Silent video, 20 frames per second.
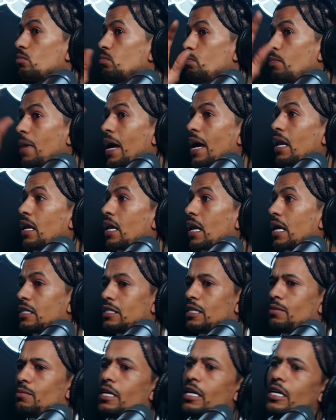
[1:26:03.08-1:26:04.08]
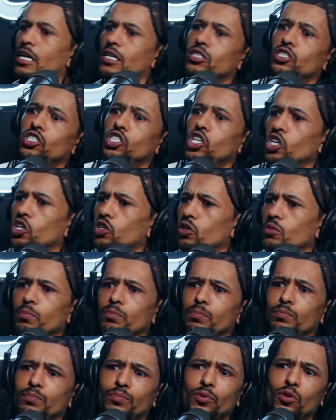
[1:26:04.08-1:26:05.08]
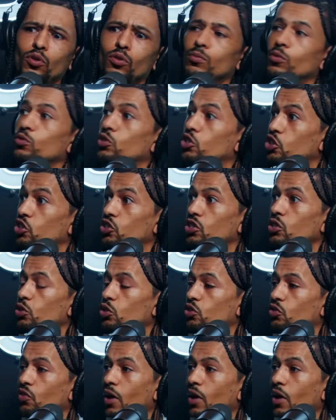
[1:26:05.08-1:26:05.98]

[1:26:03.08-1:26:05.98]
mad lights. I'm like, yeah. I turned, boom, still